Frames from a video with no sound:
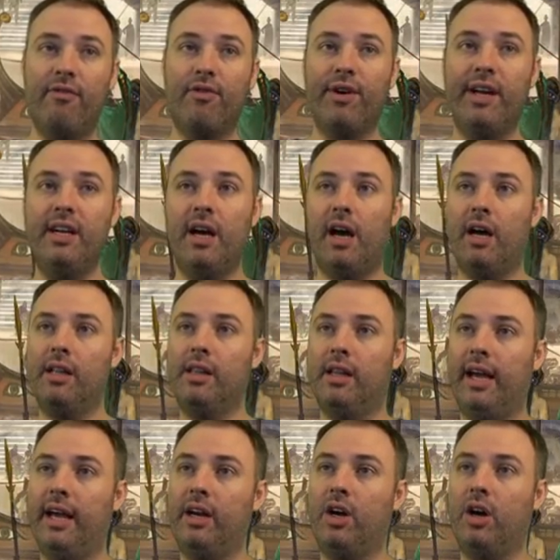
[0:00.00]
Every
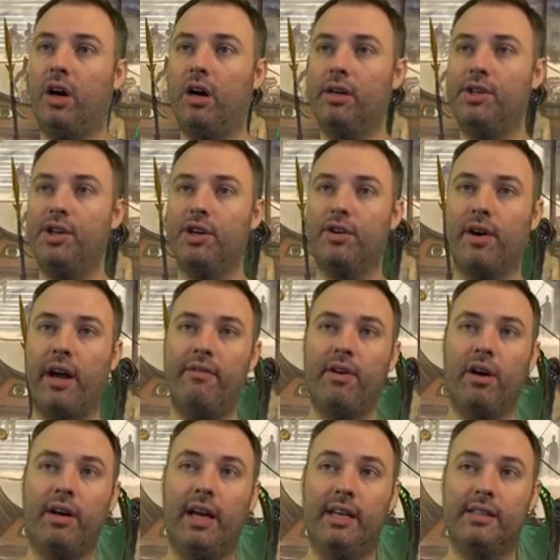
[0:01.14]
non-land card in your
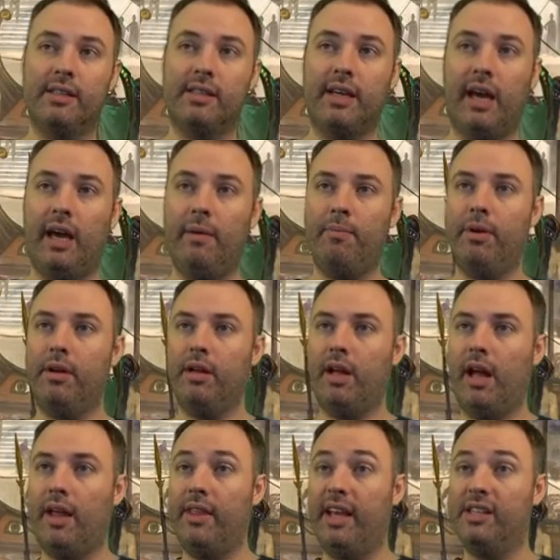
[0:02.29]
graveyard has escape,
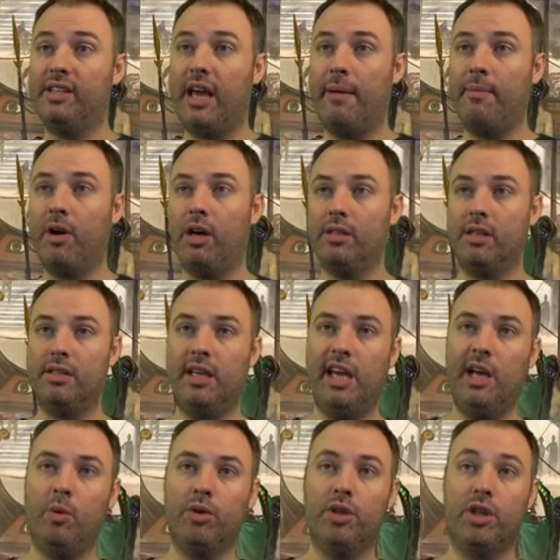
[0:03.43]
and the escape cost
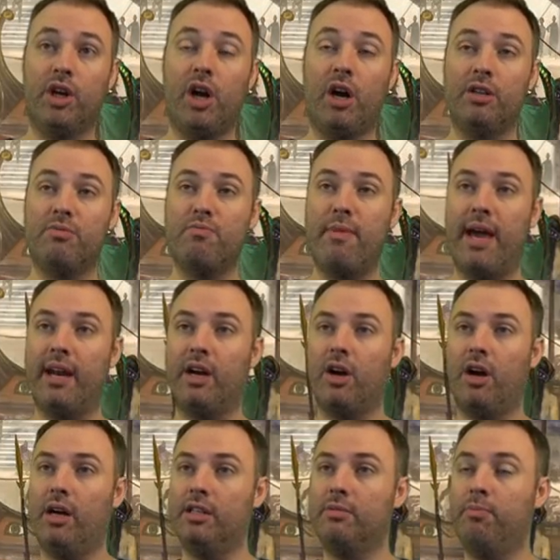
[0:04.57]
is equal to the card's
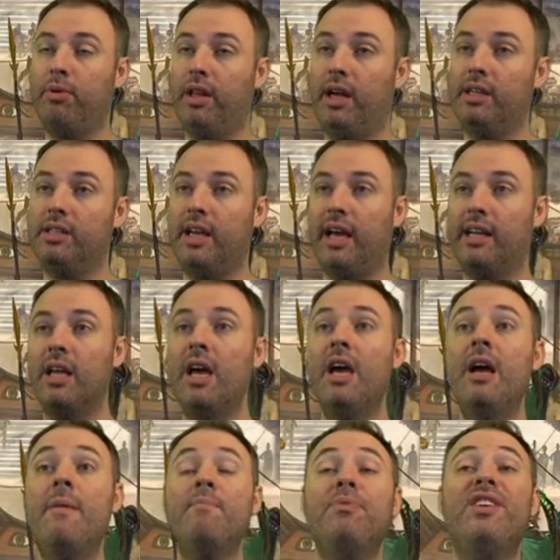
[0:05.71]
mana cost plus...
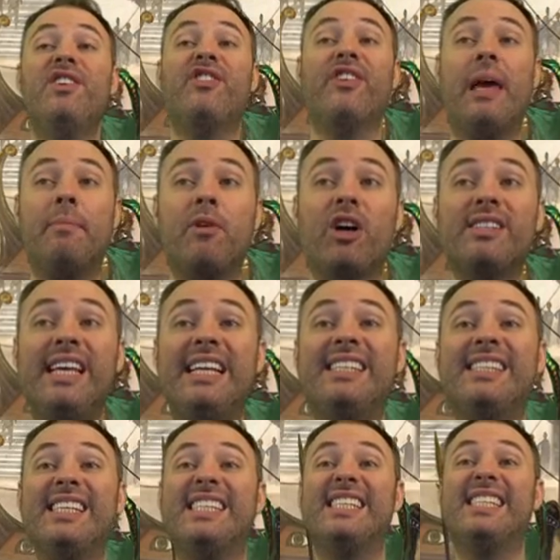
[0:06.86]
The escape cost,
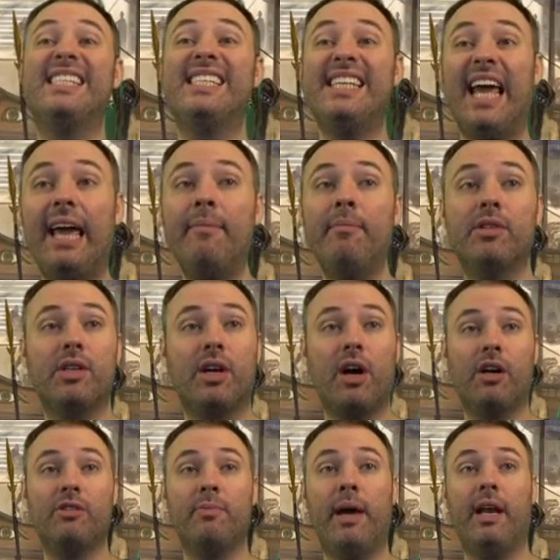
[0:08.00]
it's the same as
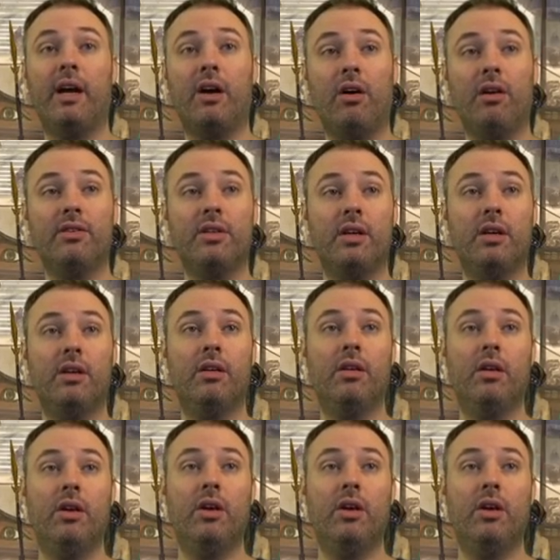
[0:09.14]
the card's mana cost.